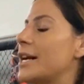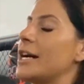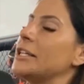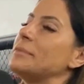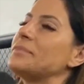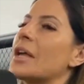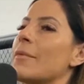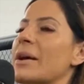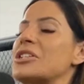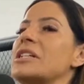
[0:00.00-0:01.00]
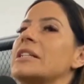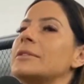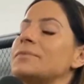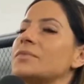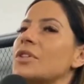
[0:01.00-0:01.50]
Um, I'm actually
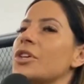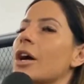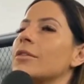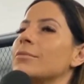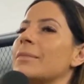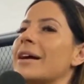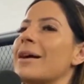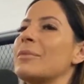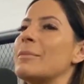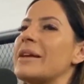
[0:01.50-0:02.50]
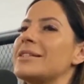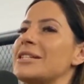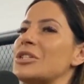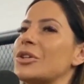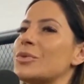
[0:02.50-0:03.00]
yeah, my I'm gonna make
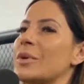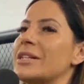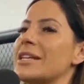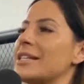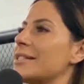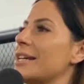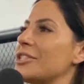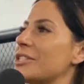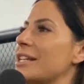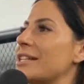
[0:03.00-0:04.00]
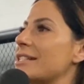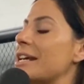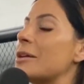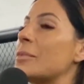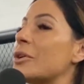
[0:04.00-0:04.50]
T-shirts one day that say just eat a
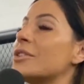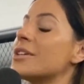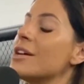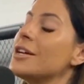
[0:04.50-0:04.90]
steak because